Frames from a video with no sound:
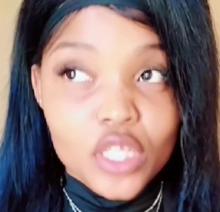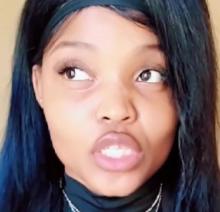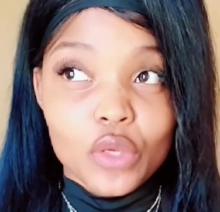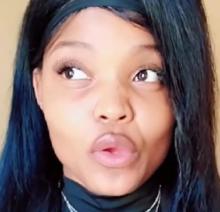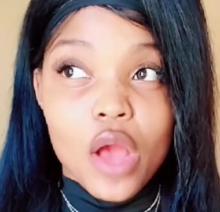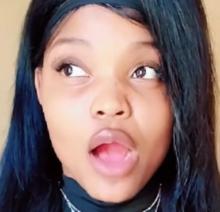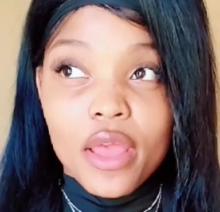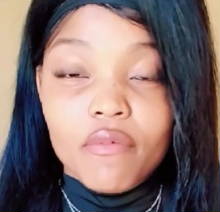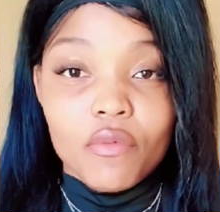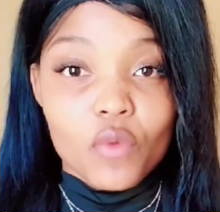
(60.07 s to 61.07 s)
So,
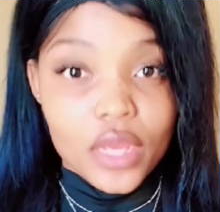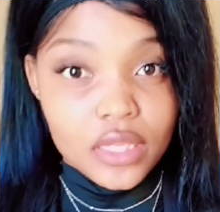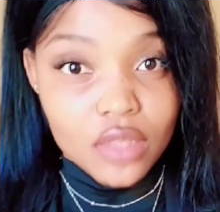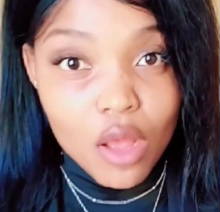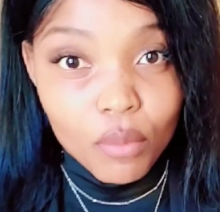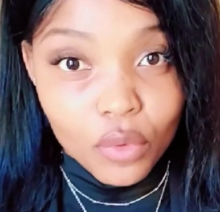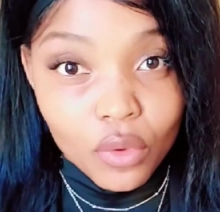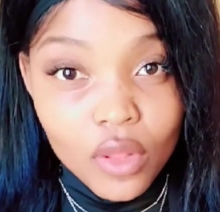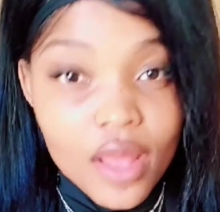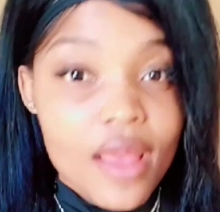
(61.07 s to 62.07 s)
however, for
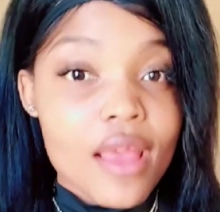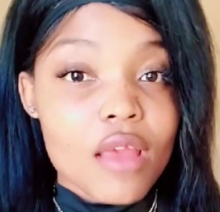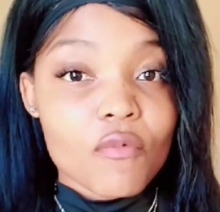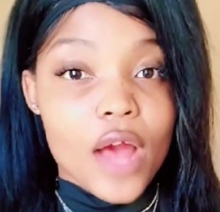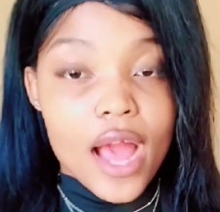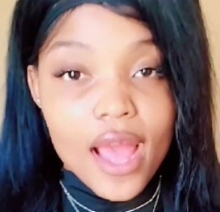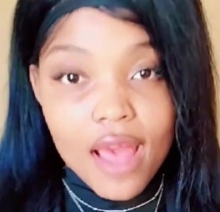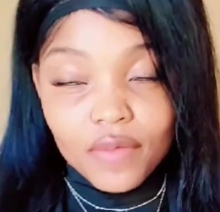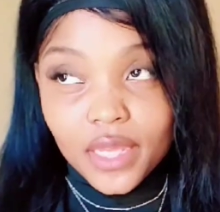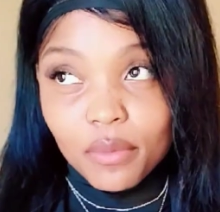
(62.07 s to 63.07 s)
example, if I
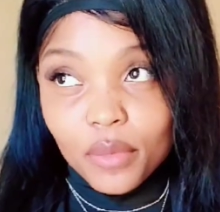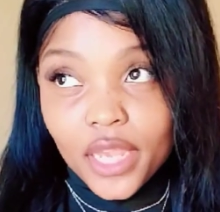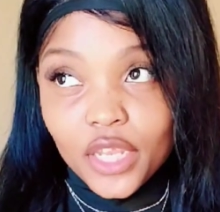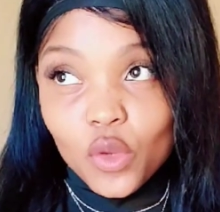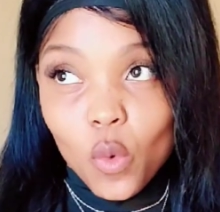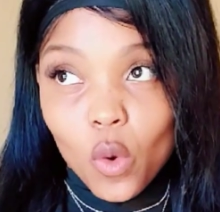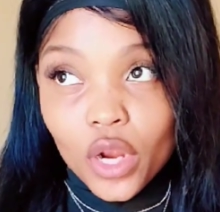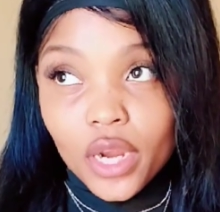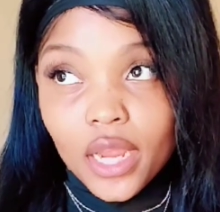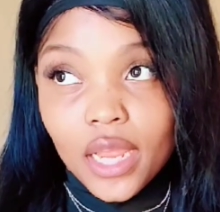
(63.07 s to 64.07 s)
have a campaign
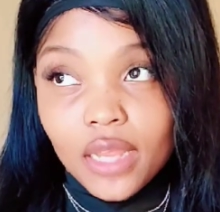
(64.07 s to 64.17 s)
or